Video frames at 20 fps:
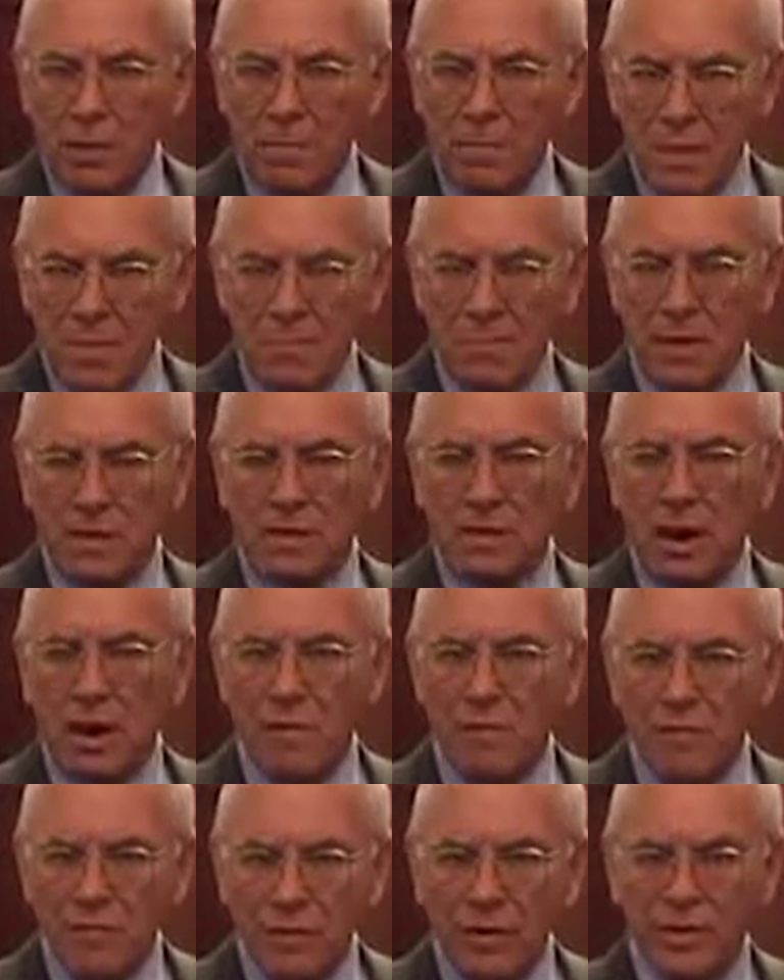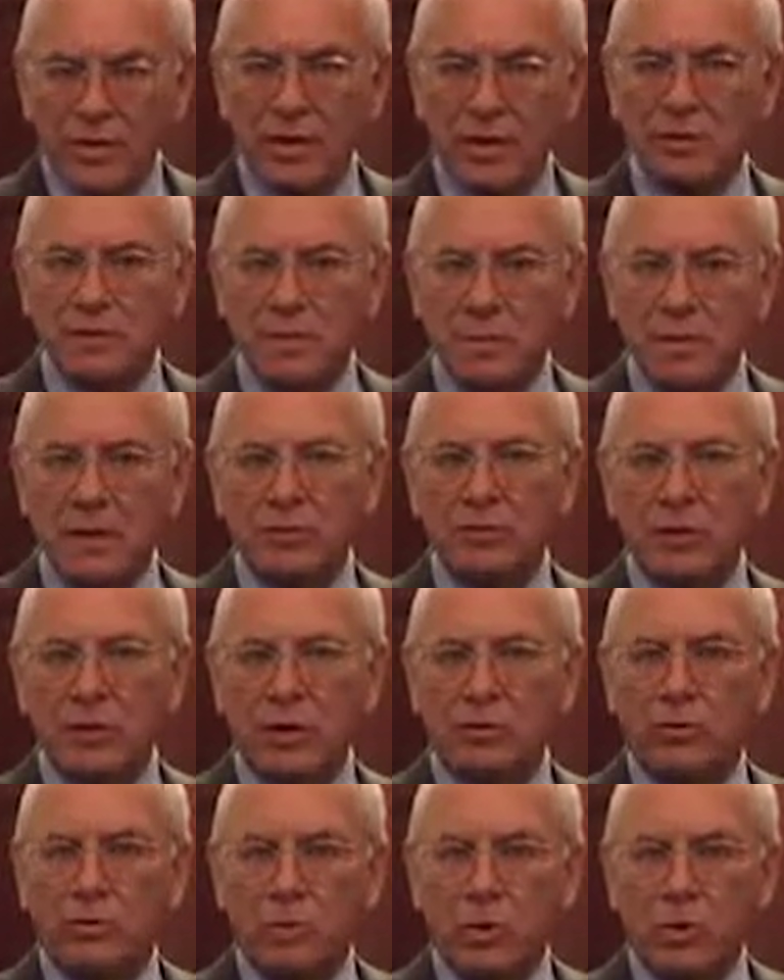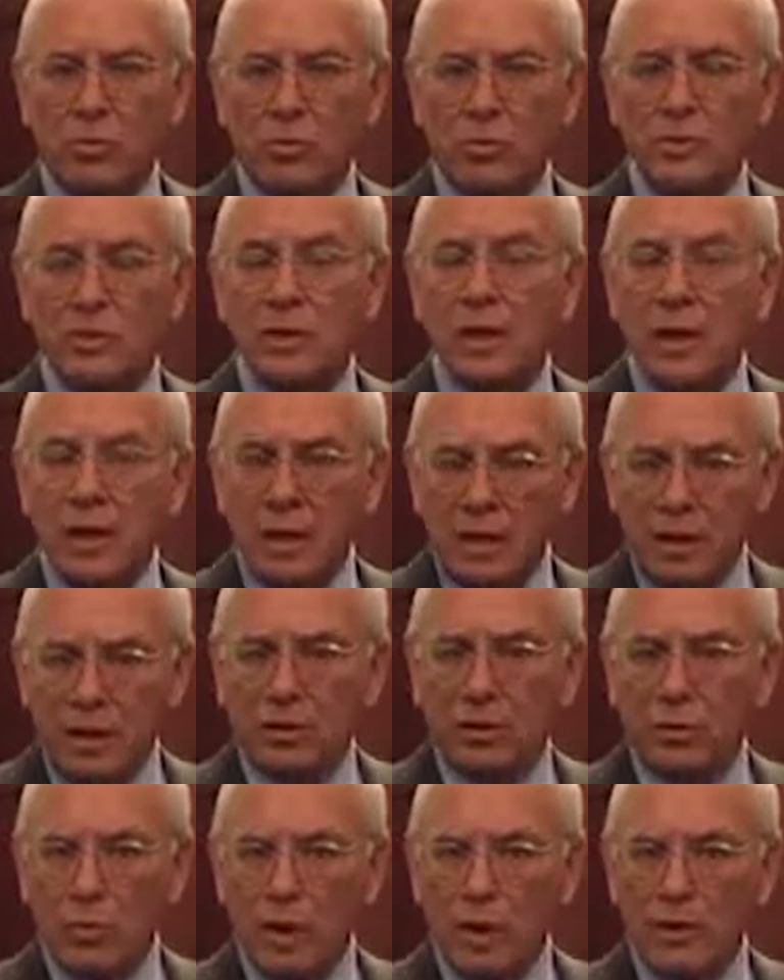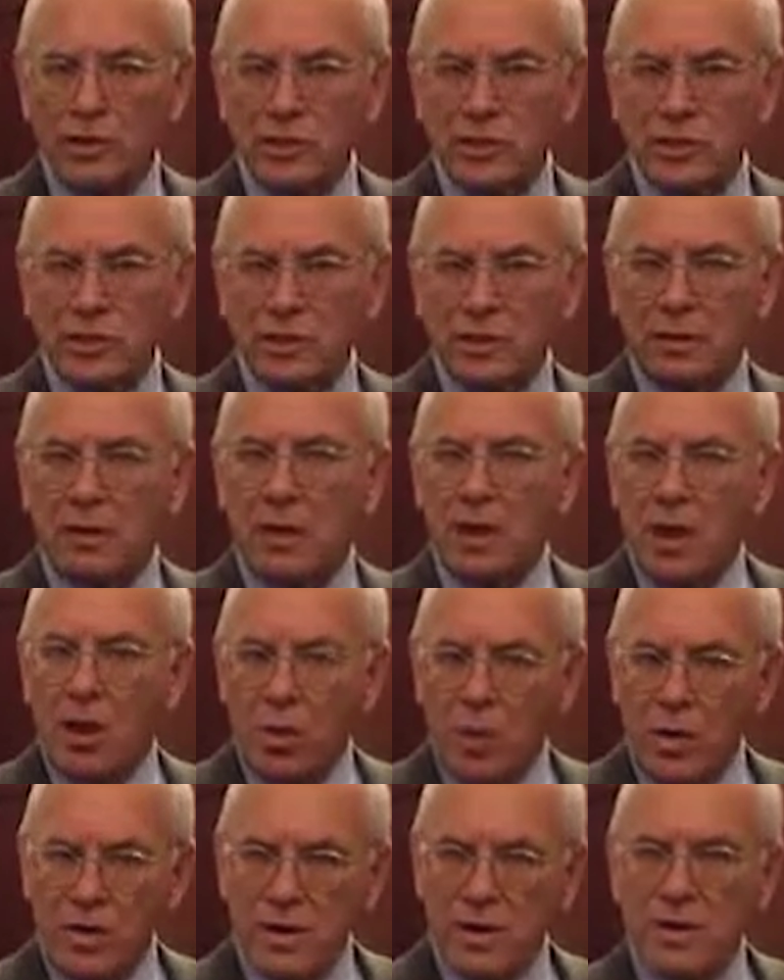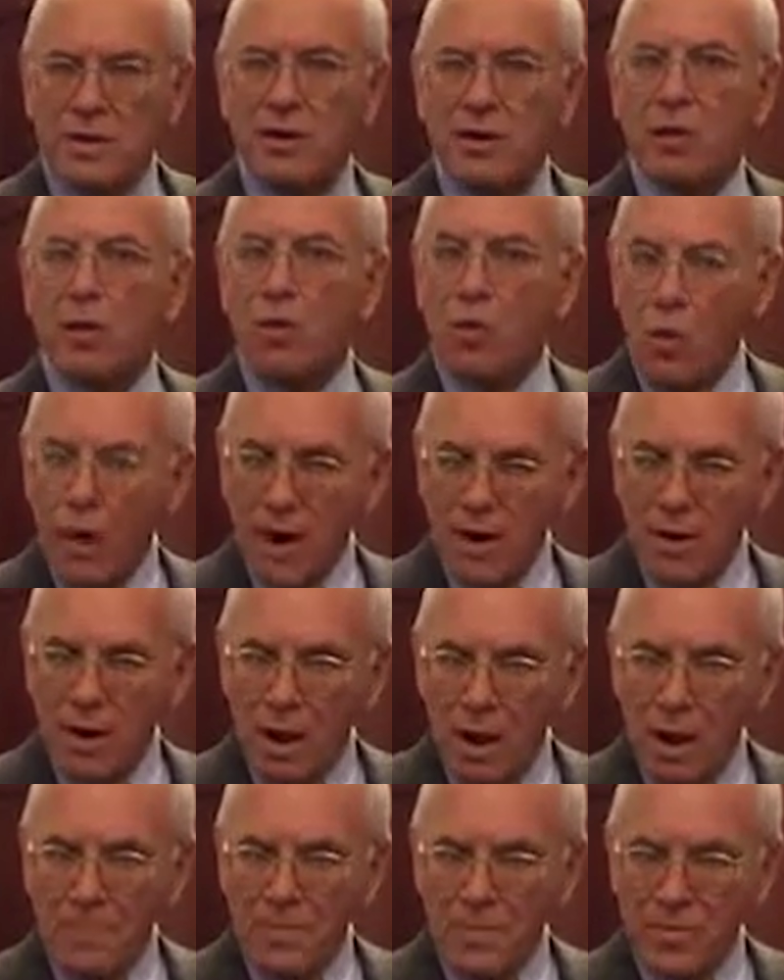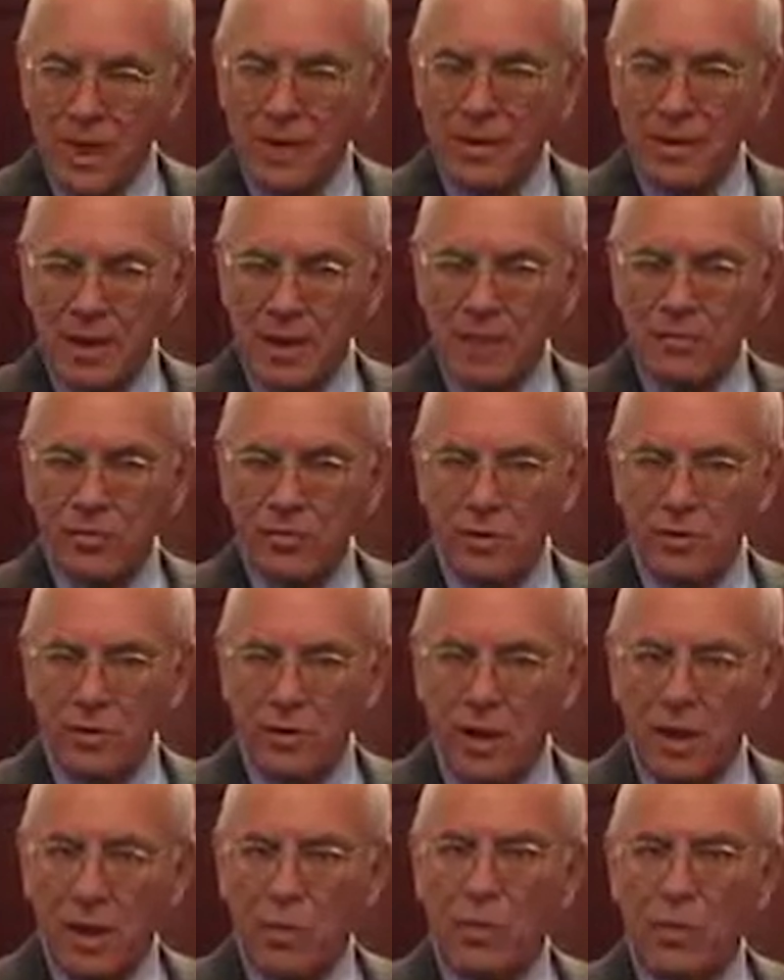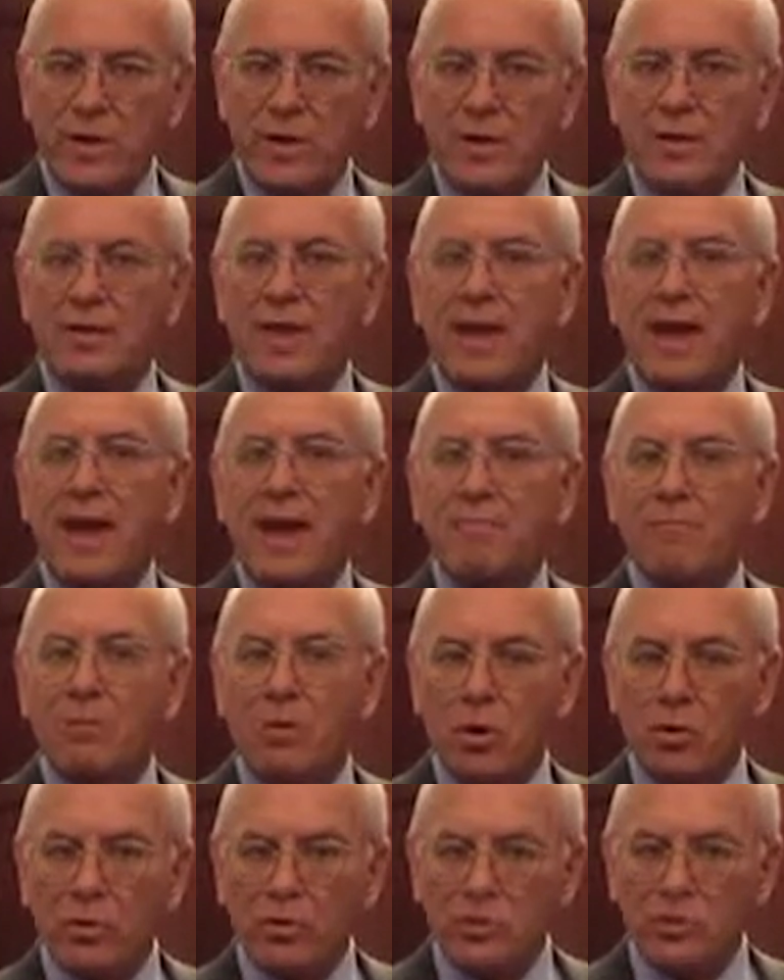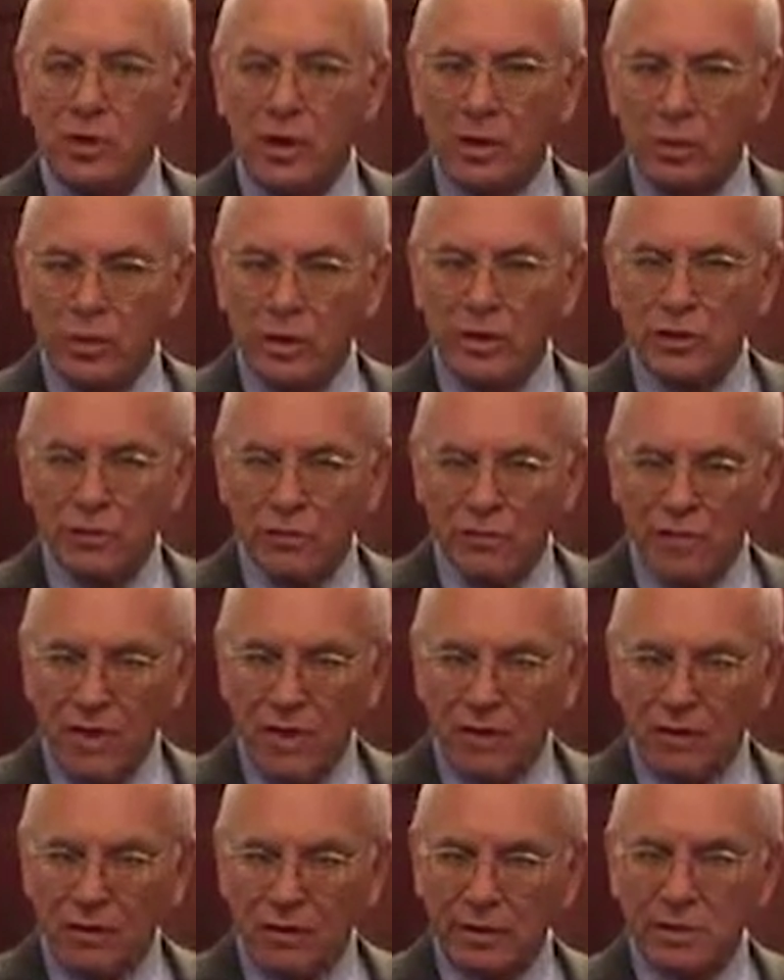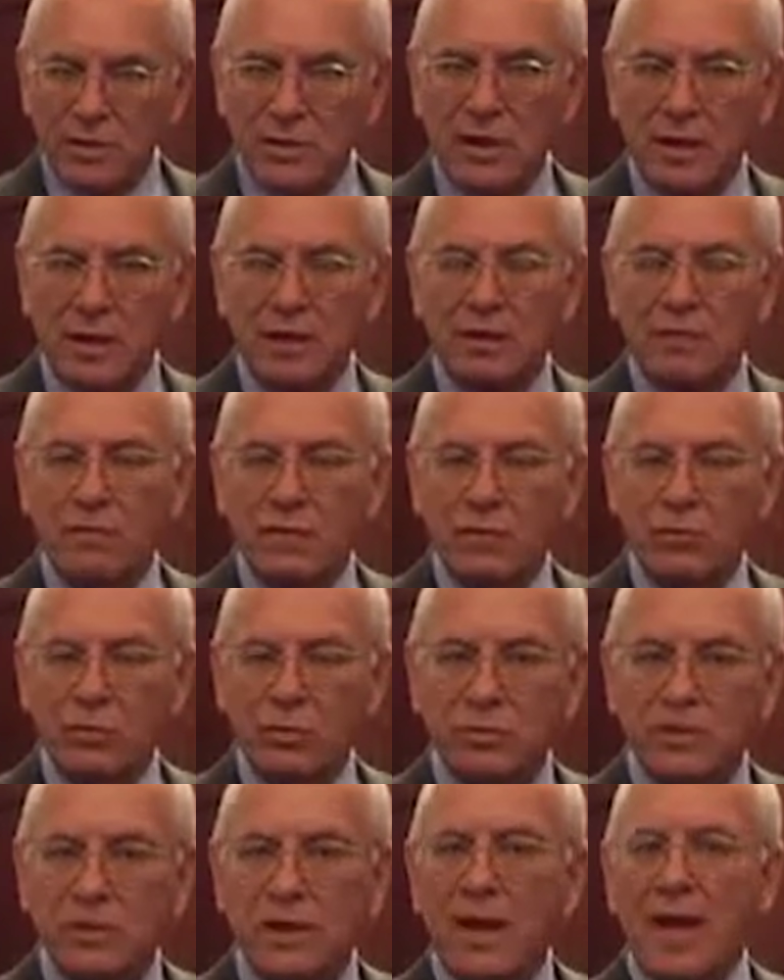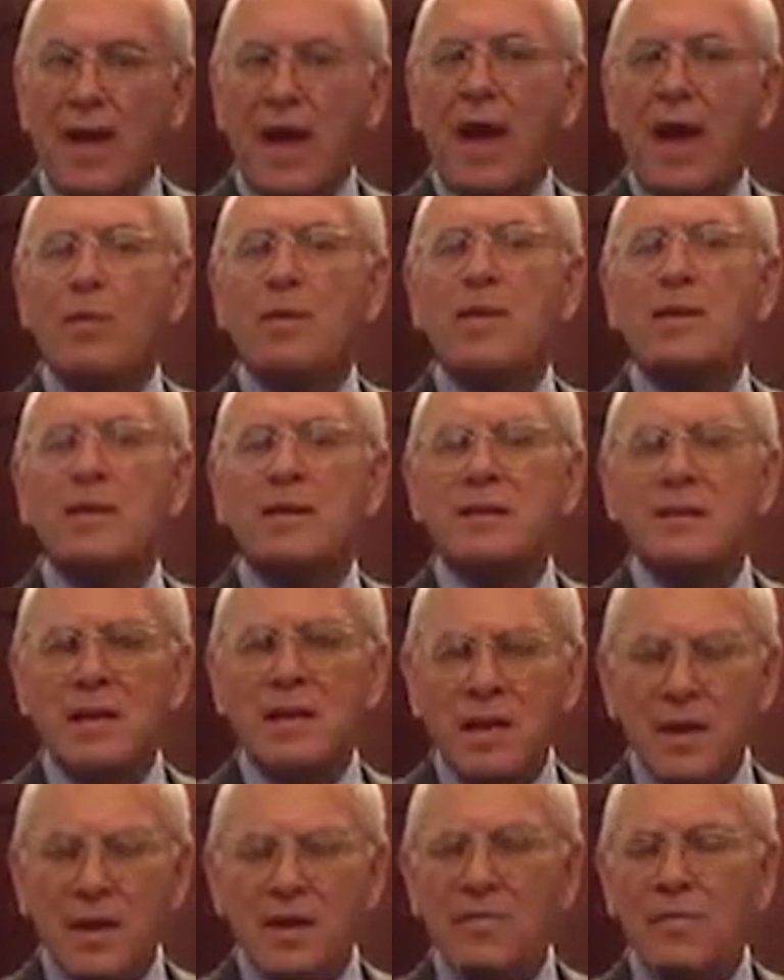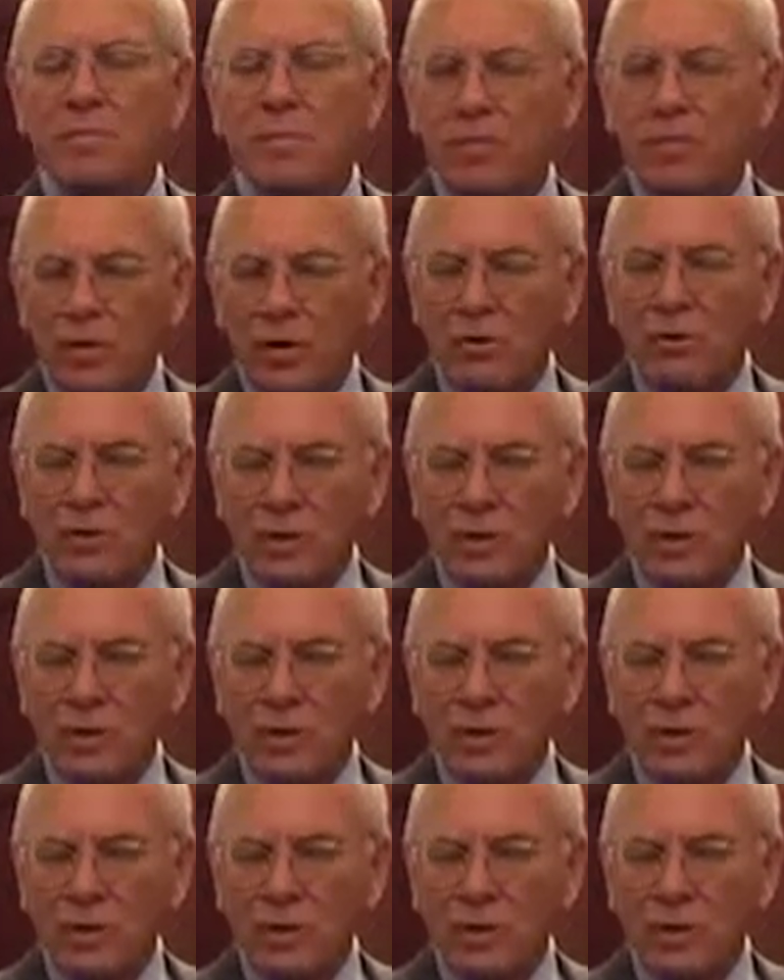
our commitment, our funding to mental health programs here in Washington. We need to crank up that effort. We need to have programs that reach fairly to individuals. And we need to hear from the